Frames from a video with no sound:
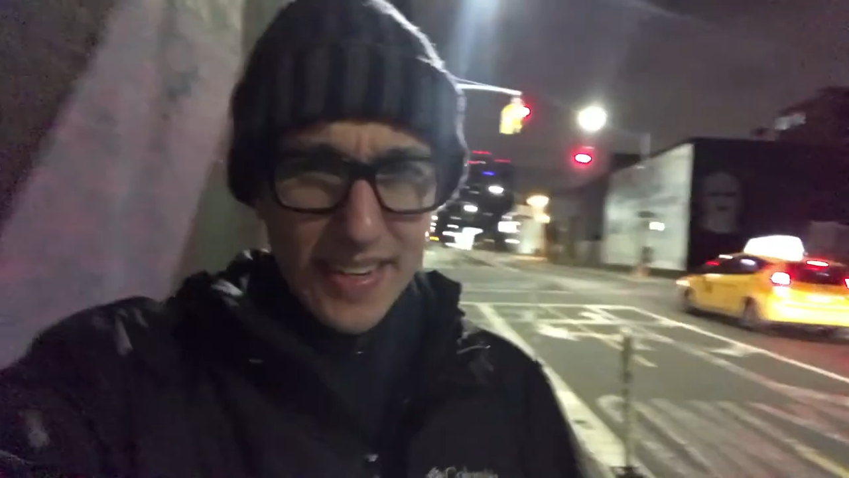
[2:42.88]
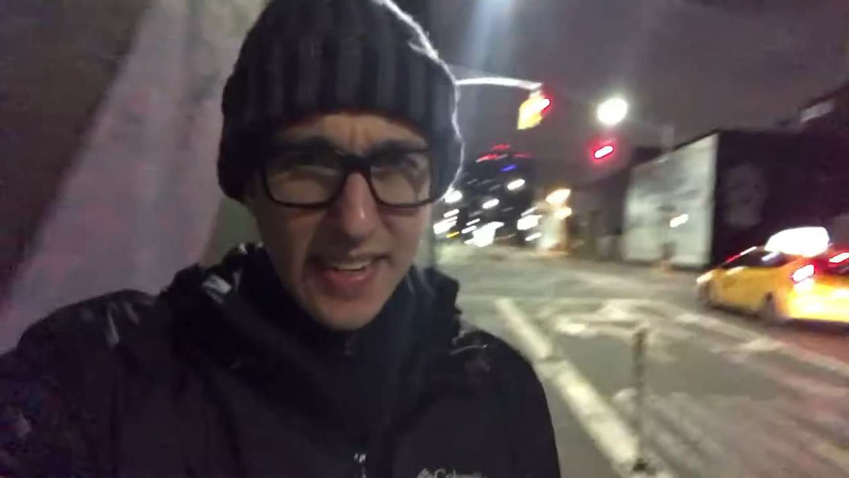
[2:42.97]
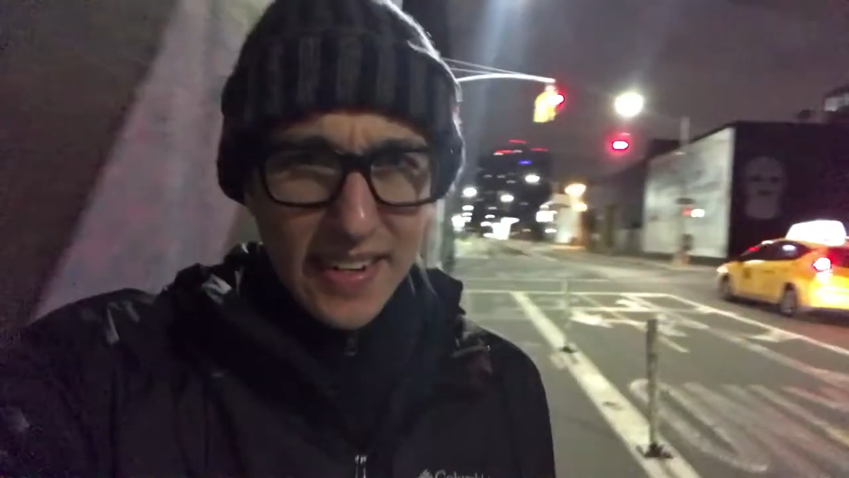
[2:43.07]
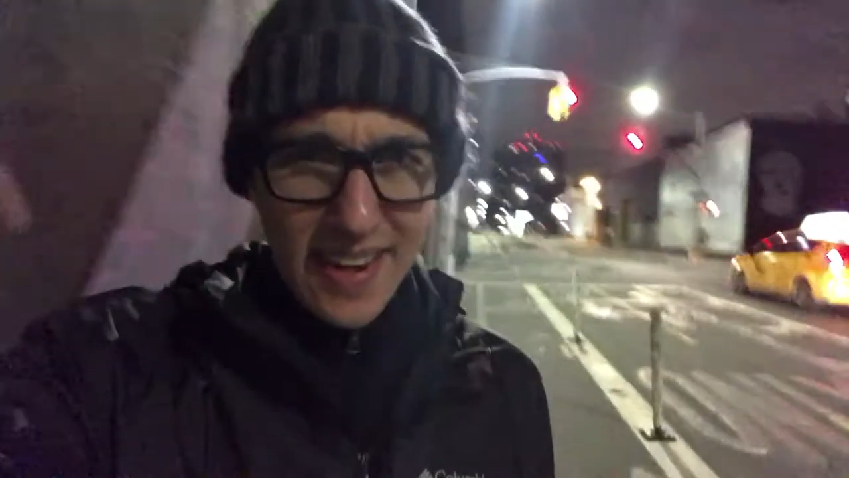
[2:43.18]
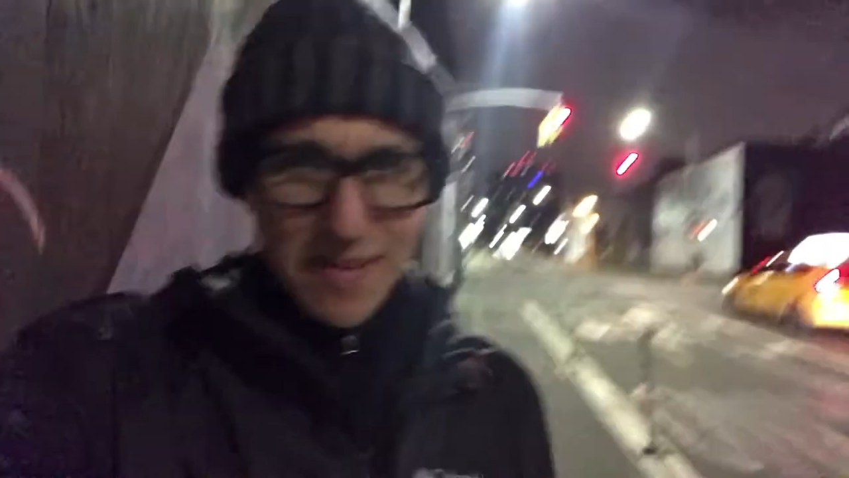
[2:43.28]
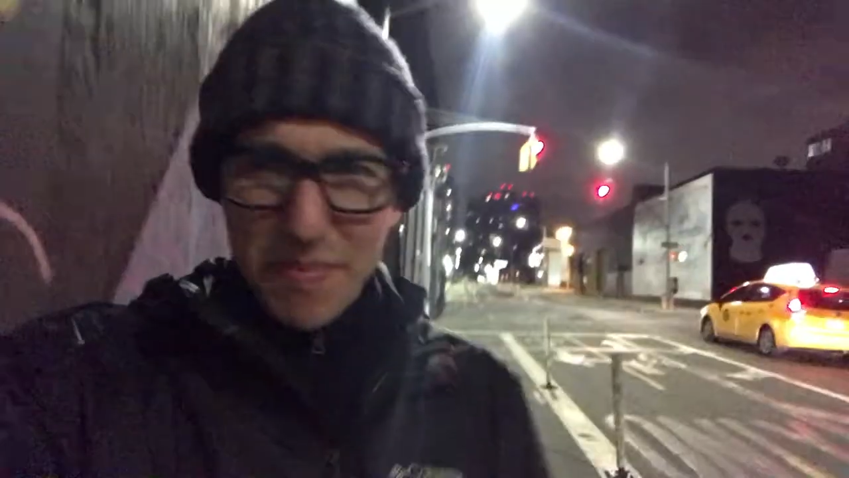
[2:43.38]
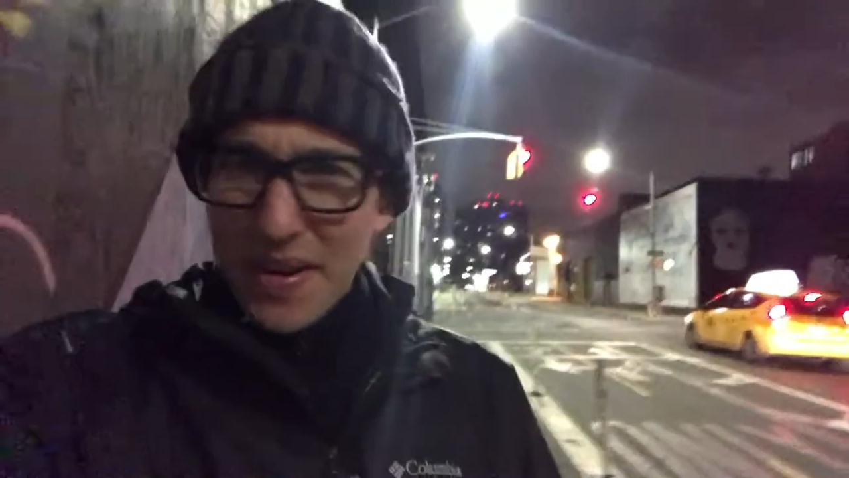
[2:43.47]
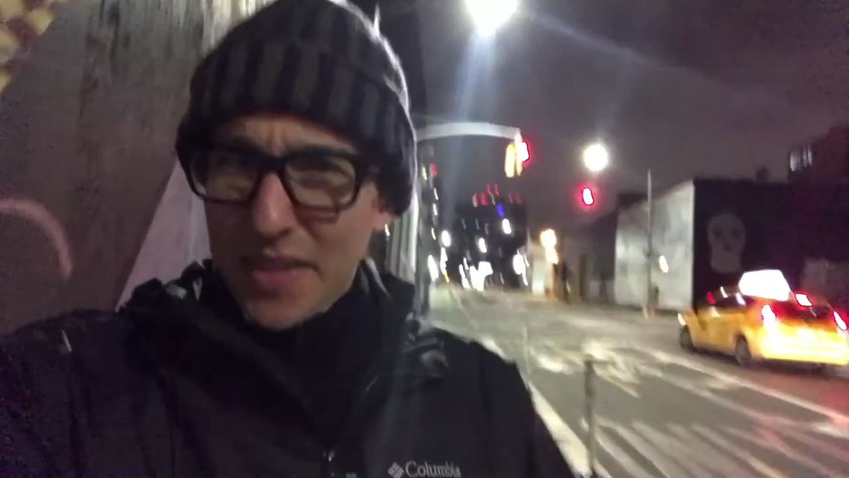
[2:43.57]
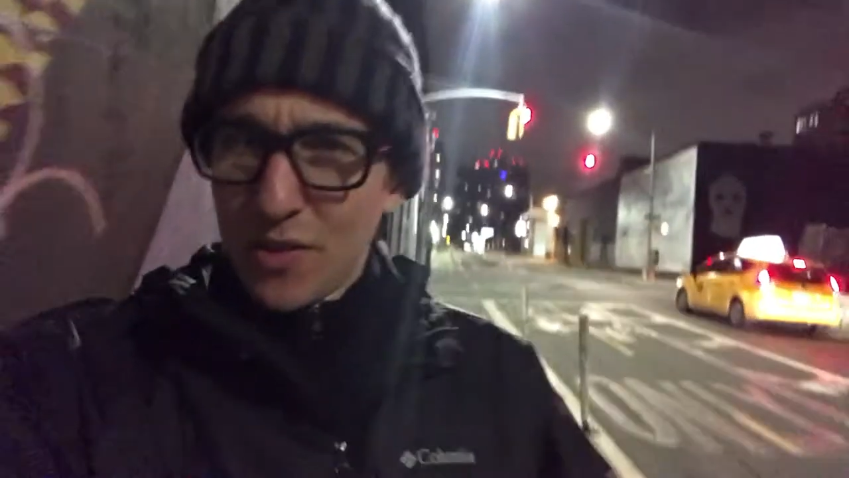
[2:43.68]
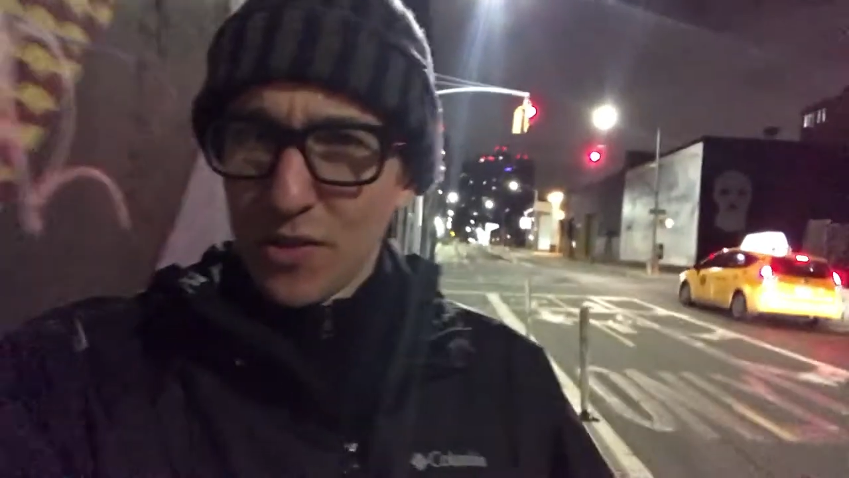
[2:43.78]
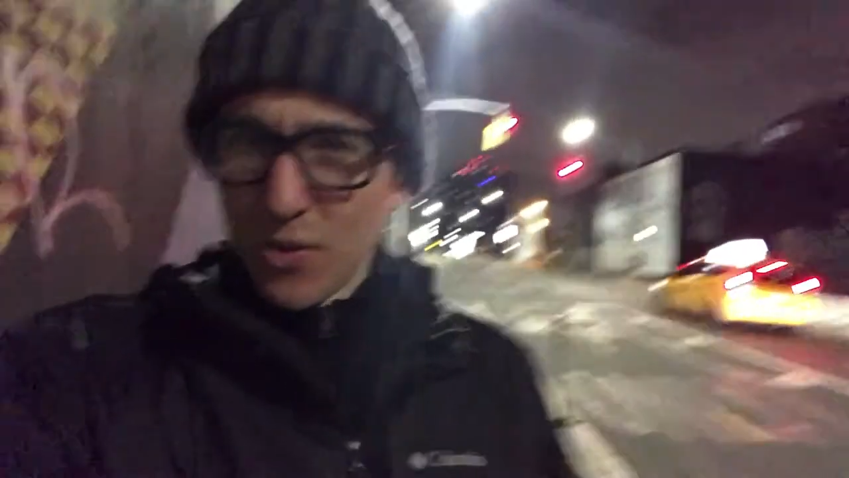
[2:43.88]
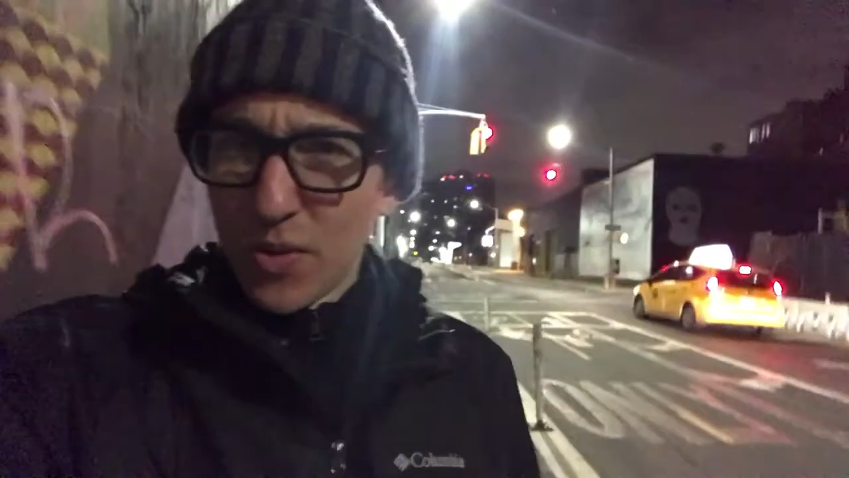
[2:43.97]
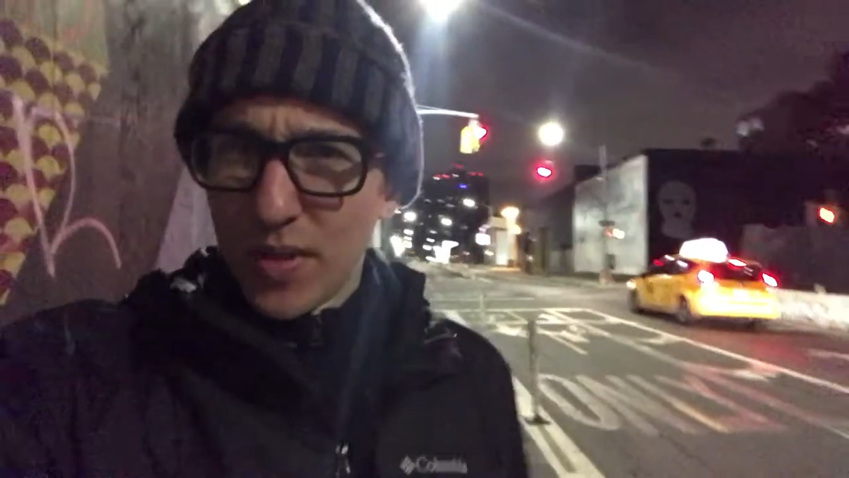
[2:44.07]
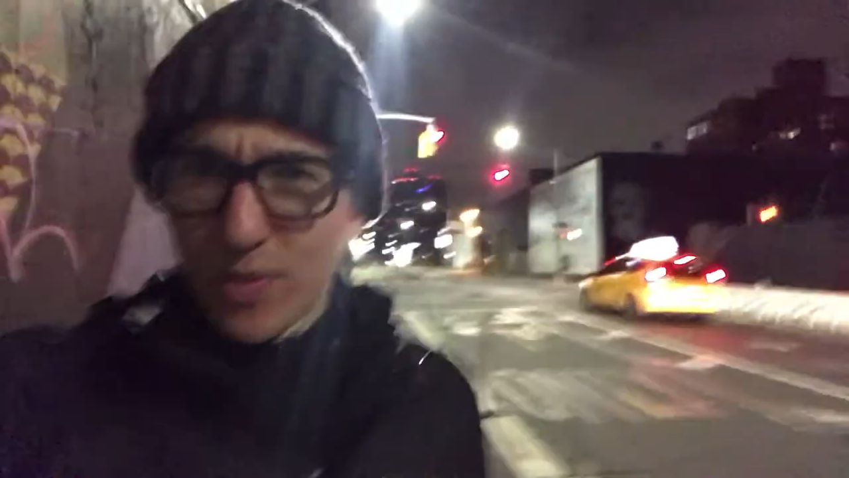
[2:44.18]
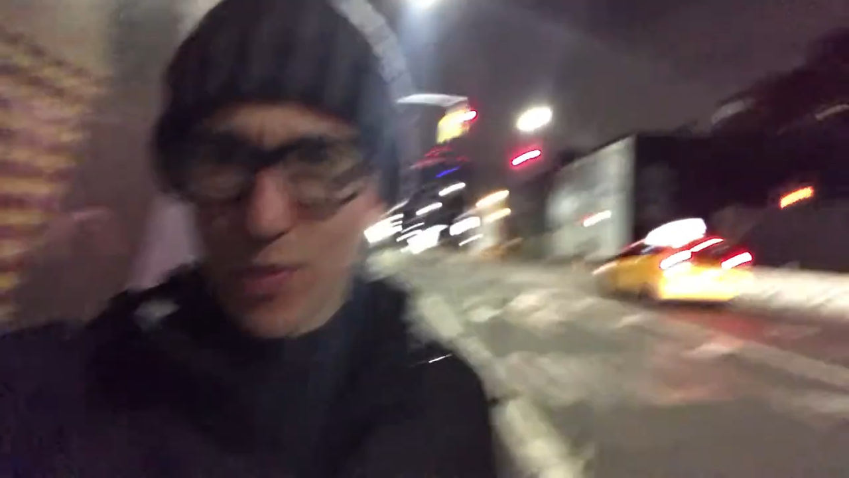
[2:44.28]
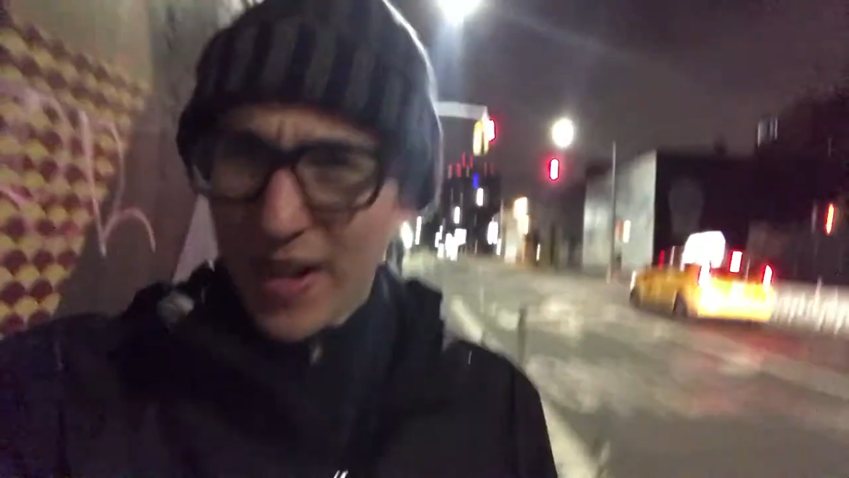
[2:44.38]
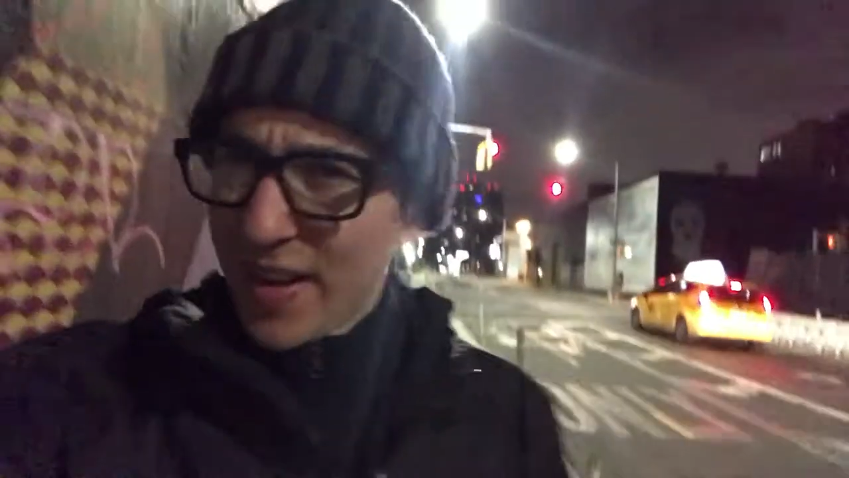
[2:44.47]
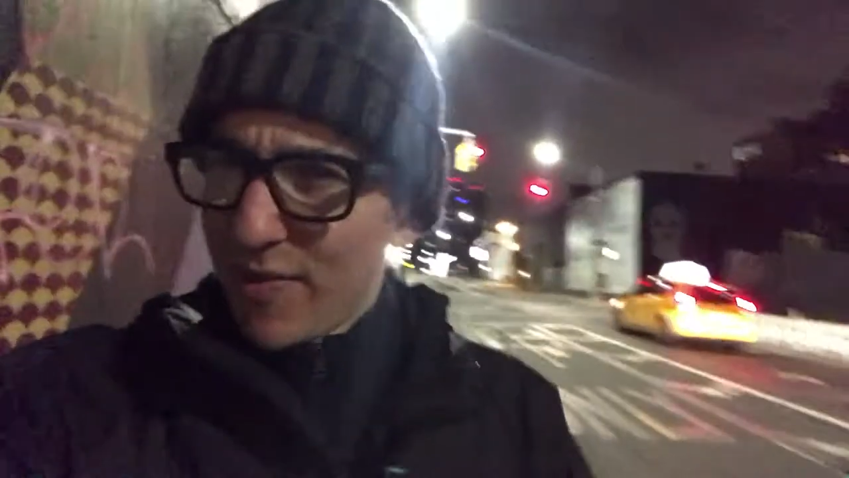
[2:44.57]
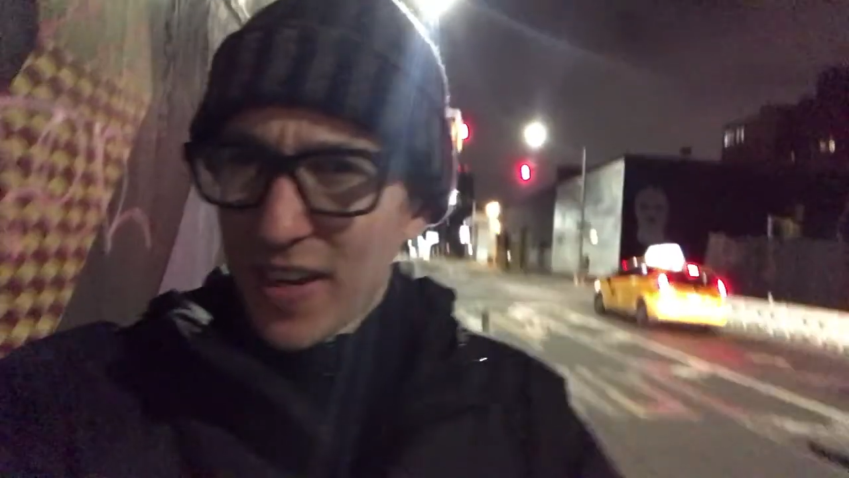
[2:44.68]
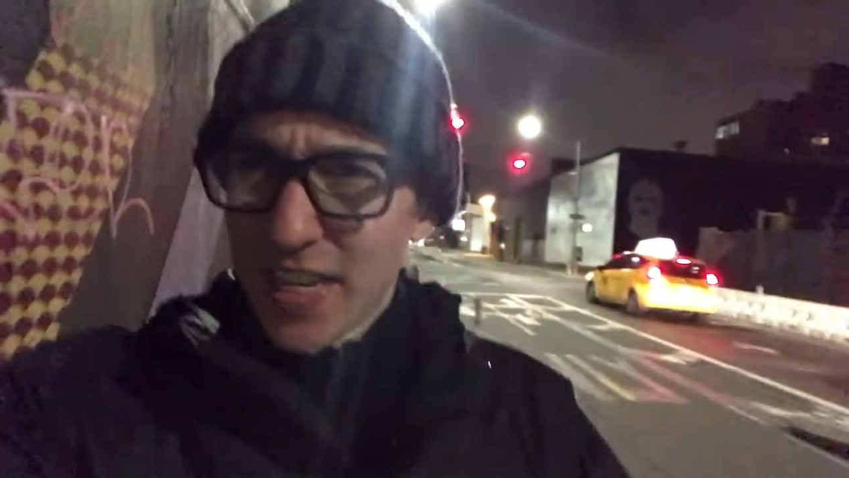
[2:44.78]
cannot make do what
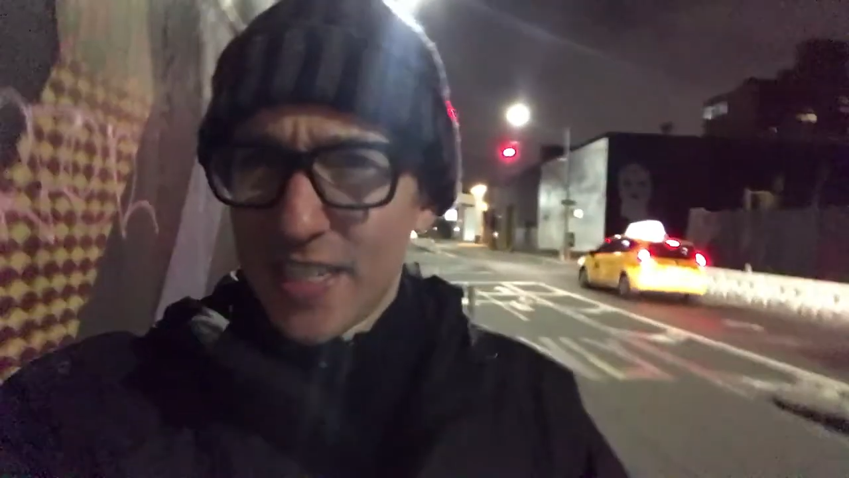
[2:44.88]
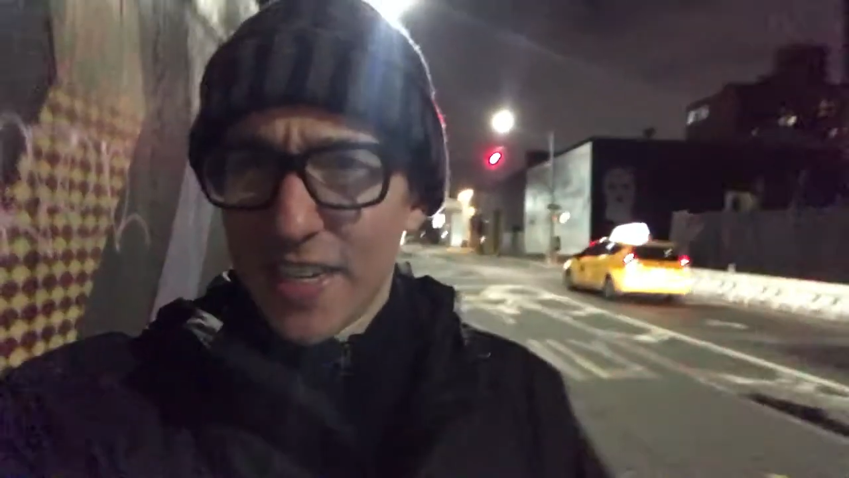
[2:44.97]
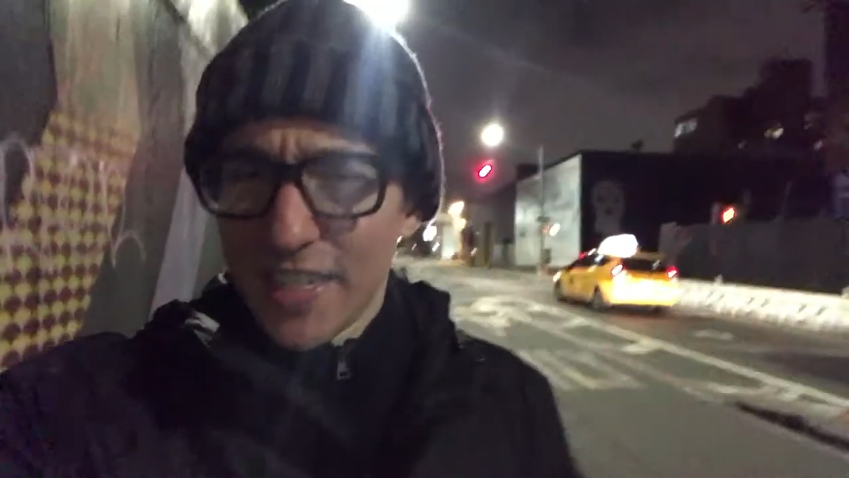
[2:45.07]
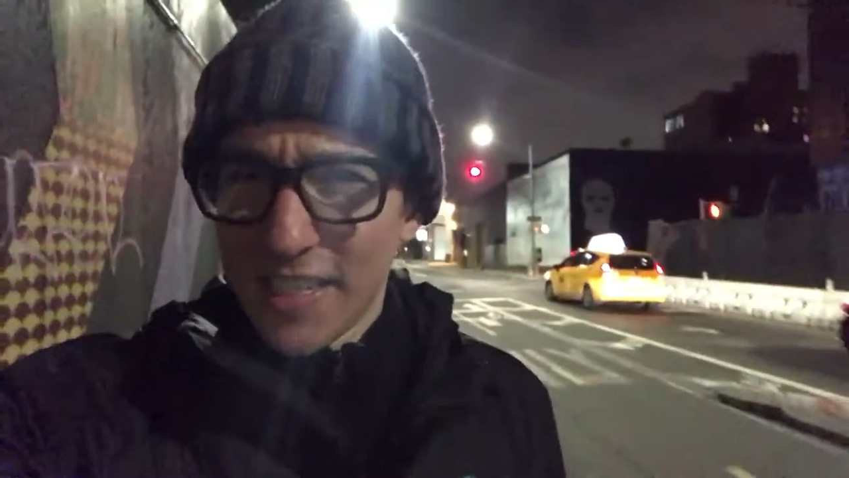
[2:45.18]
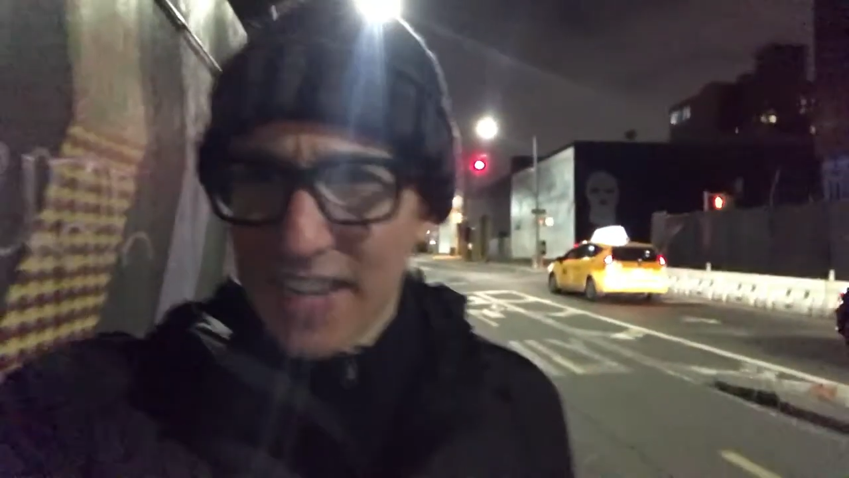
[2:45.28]
he finds in his